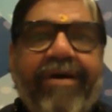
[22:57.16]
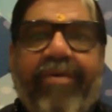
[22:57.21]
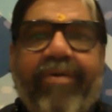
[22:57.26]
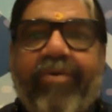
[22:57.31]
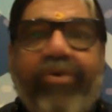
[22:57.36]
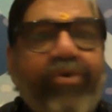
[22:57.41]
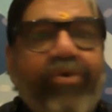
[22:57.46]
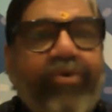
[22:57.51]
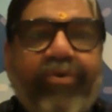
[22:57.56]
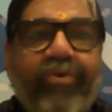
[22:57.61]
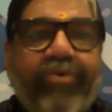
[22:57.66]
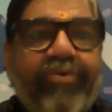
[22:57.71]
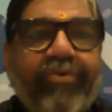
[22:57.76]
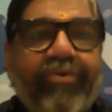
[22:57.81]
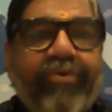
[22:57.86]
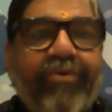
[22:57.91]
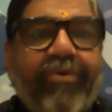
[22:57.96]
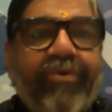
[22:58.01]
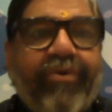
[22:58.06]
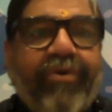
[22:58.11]
No,
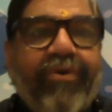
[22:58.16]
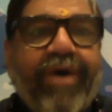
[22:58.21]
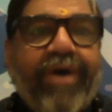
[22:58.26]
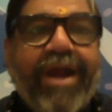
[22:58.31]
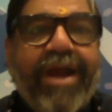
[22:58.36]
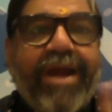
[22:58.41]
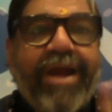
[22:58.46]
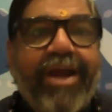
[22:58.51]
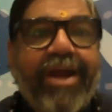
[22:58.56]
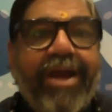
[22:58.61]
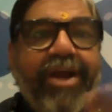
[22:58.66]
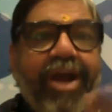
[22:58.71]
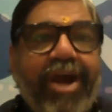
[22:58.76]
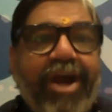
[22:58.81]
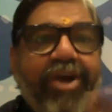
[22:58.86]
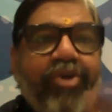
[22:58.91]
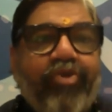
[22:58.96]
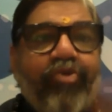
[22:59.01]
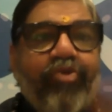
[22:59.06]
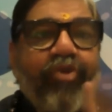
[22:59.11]
I
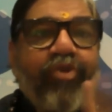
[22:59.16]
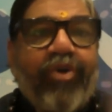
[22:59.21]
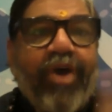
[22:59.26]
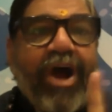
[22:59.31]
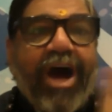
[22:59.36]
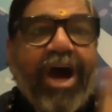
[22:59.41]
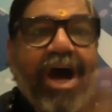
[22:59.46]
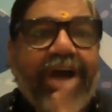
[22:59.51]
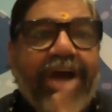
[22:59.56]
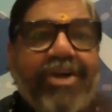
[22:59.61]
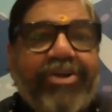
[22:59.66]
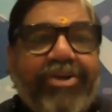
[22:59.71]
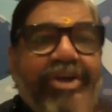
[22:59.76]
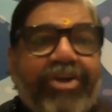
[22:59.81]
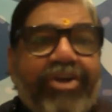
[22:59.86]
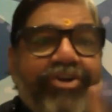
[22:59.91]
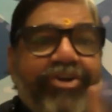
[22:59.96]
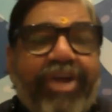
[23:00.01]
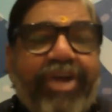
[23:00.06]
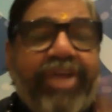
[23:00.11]
cannot do
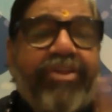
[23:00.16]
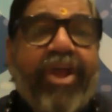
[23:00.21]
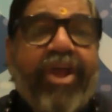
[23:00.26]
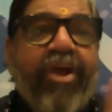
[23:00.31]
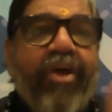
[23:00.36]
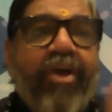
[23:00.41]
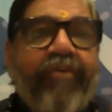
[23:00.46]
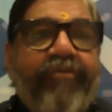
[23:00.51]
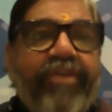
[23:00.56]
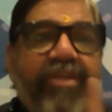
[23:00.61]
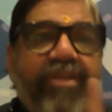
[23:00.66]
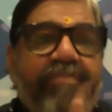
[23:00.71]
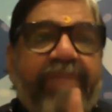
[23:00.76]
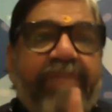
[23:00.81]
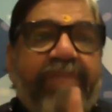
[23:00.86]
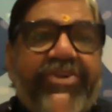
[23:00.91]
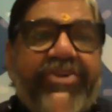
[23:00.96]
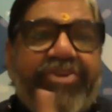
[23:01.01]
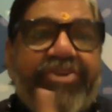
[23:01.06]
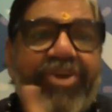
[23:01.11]
injustice with
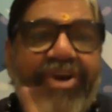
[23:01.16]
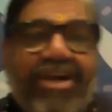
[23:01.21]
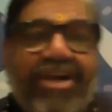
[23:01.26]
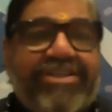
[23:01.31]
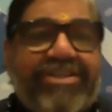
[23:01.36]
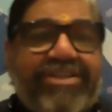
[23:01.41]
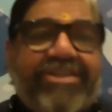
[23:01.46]
my children